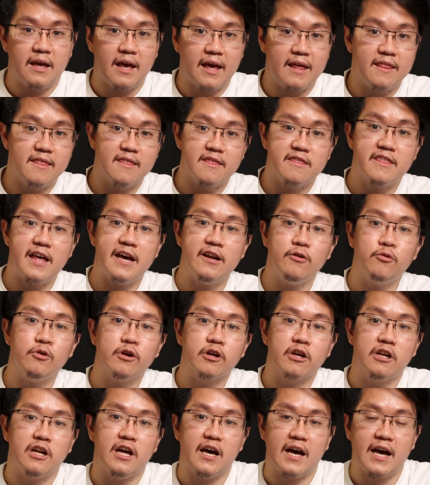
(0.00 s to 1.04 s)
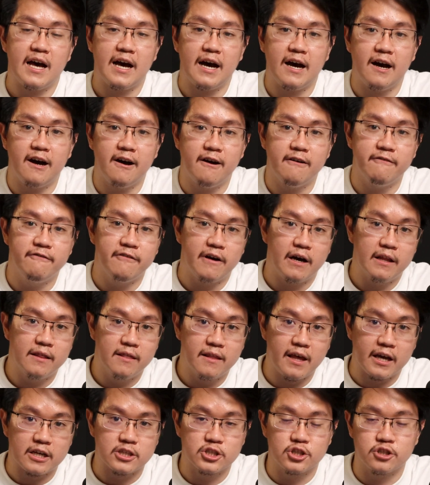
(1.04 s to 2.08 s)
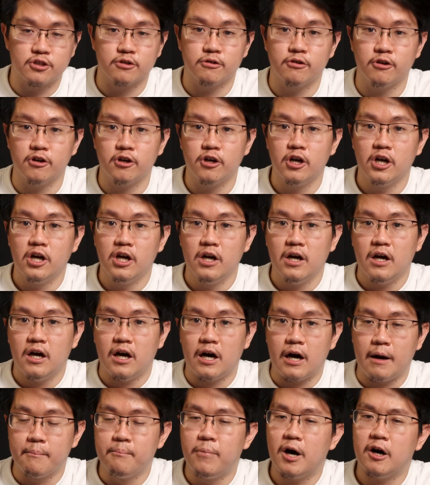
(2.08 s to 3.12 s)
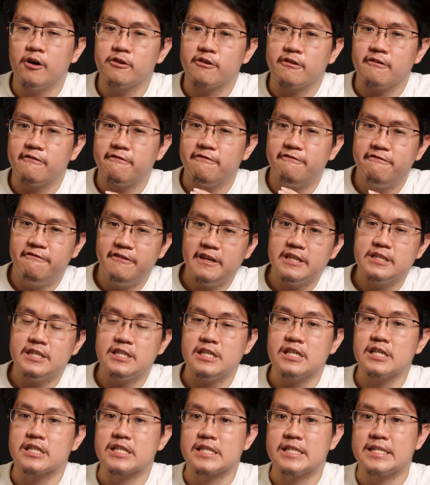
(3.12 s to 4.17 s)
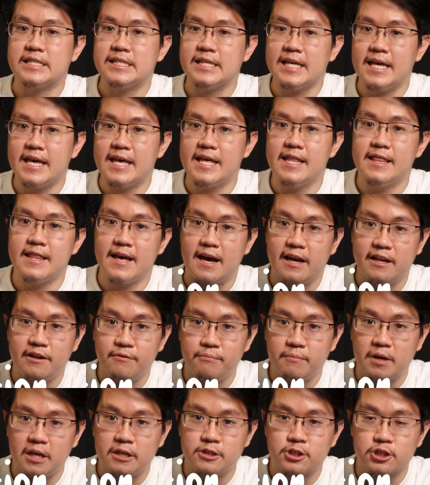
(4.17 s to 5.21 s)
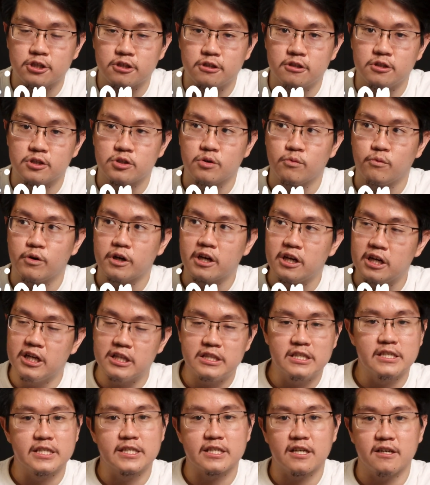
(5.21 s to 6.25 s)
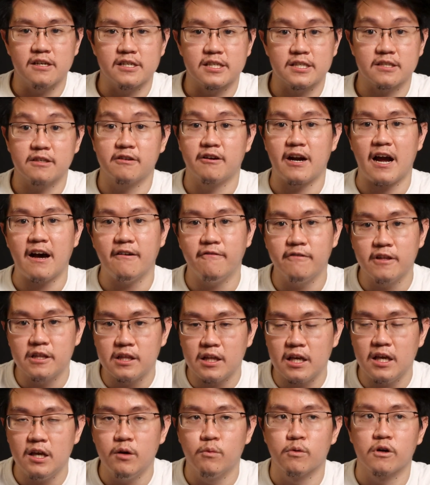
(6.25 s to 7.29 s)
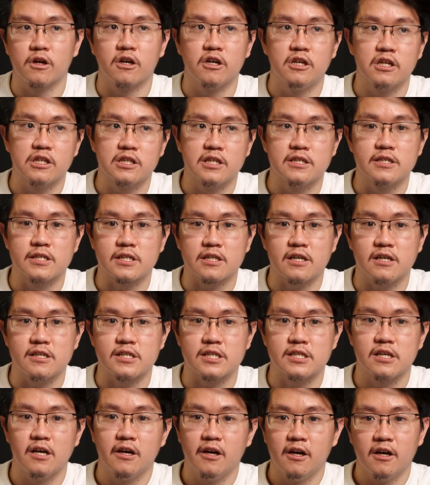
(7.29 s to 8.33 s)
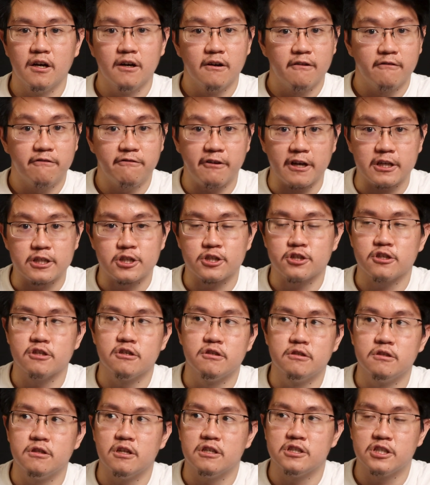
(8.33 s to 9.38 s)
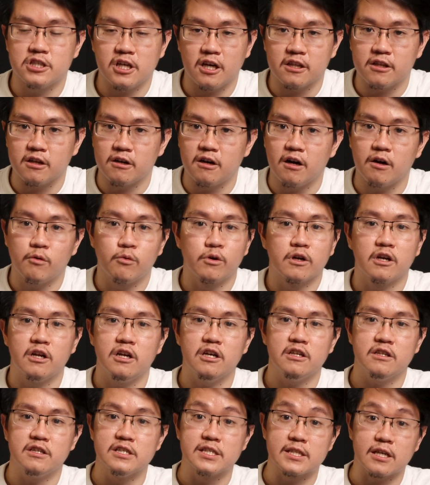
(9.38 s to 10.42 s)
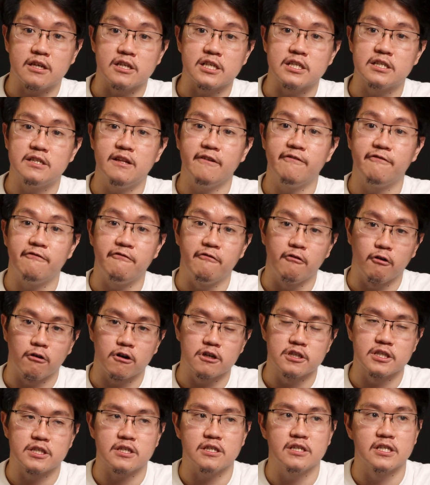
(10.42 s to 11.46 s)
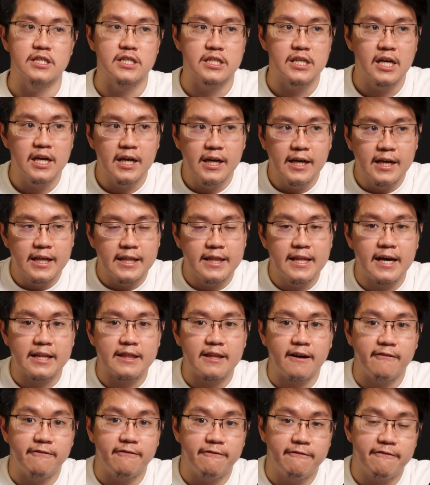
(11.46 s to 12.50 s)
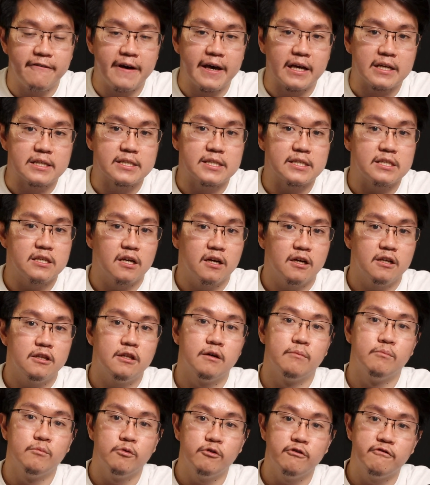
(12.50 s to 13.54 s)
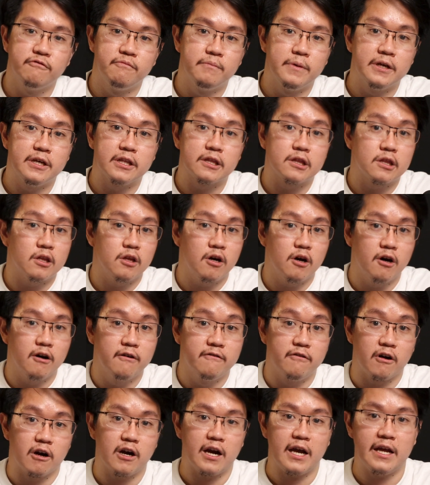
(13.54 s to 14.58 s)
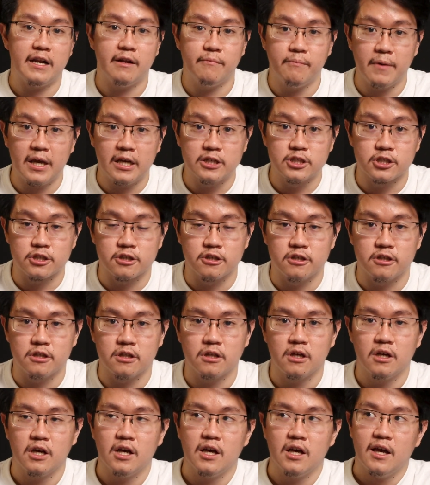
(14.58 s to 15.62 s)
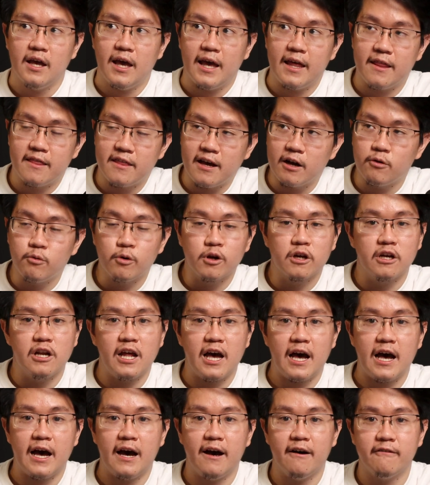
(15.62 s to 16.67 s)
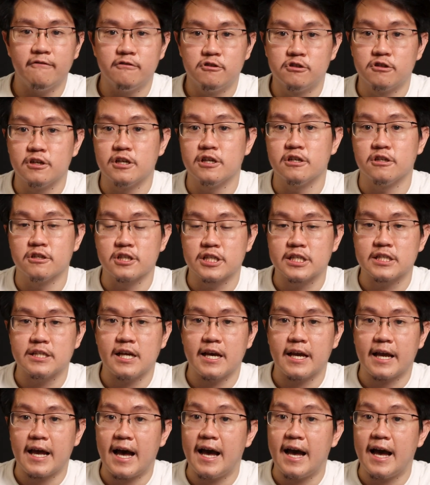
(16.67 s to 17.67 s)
And then we're going to have a lecture about physics in animation. So we're going to discuss gravity, we're going to discuss friction, etc. We're going to discuss the forces that affects the movement of our animation. And then we're going to have drills like